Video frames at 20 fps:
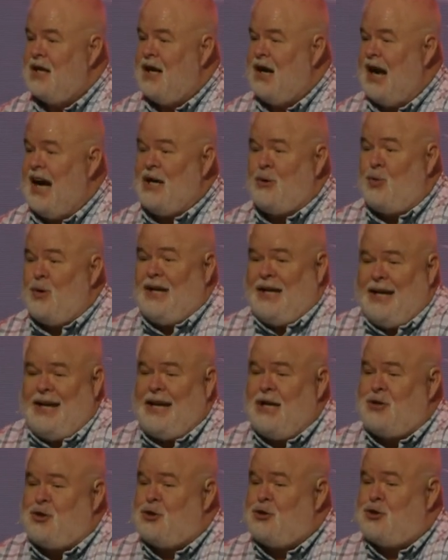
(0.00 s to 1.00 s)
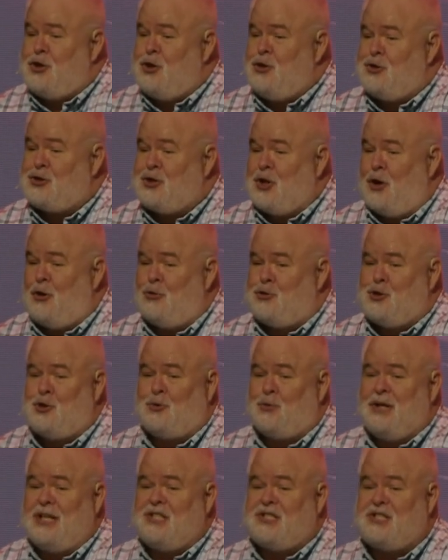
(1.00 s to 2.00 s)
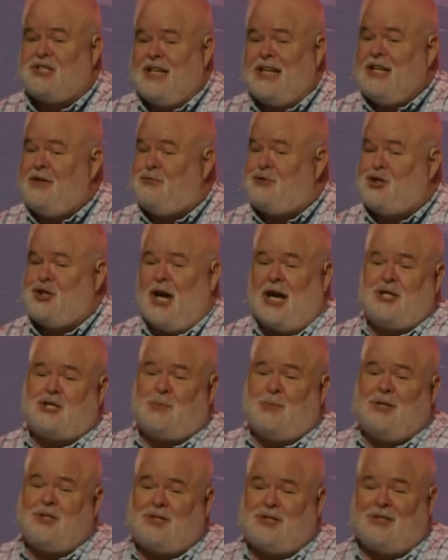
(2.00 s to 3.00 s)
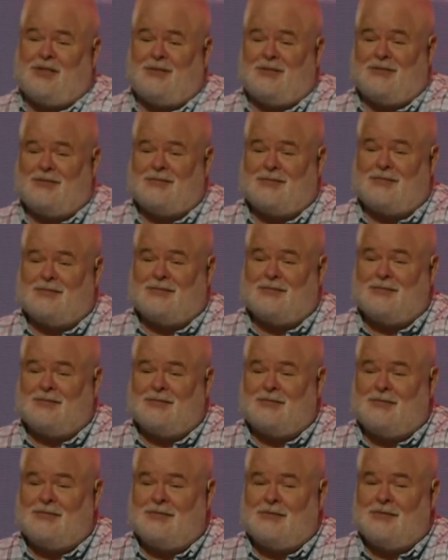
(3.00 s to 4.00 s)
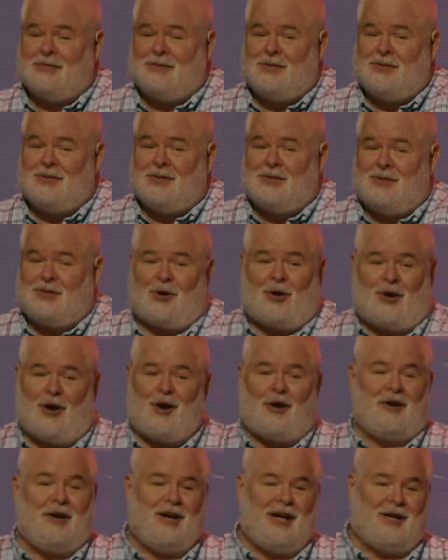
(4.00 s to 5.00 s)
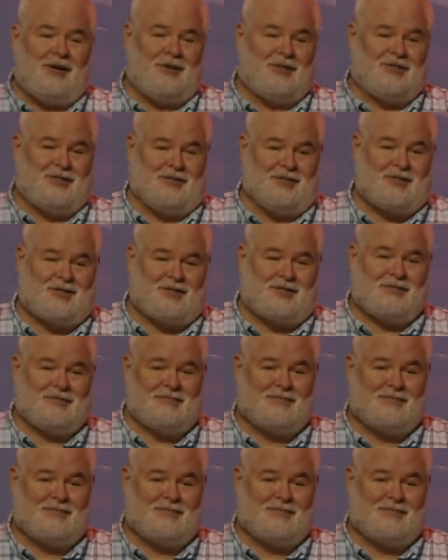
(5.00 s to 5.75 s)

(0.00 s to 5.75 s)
And we either do so to receive judgment or our inheritance.